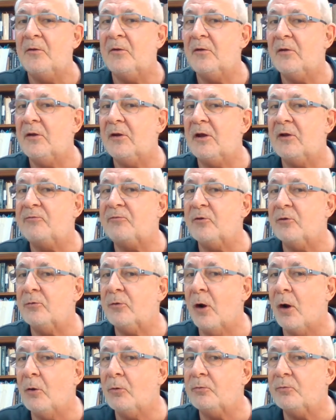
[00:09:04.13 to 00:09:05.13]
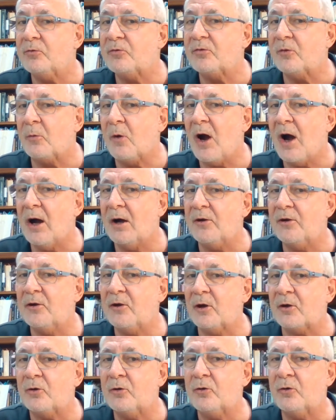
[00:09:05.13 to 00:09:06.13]
If you grow Syrah in a
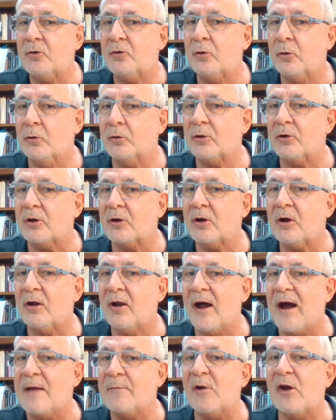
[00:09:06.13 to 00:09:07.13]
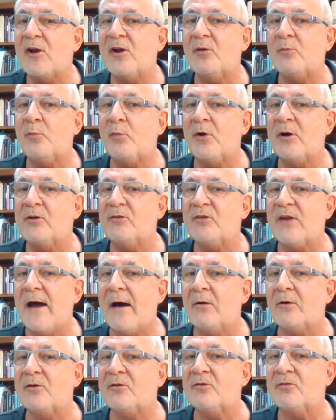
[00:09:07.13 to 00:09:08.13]
cooler climate, it brings out
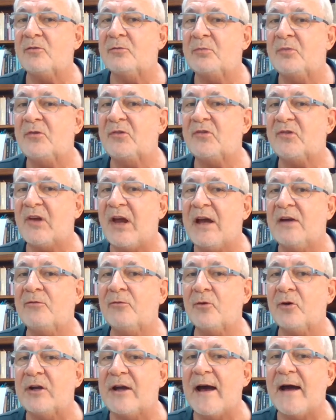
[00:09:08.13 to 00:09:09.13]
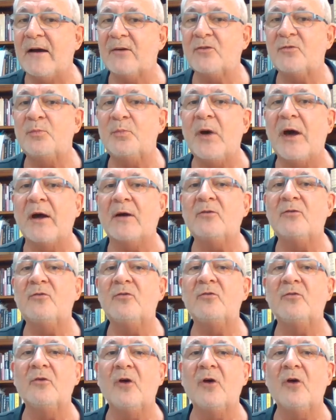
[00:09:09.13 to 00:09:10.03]
its savory aspects,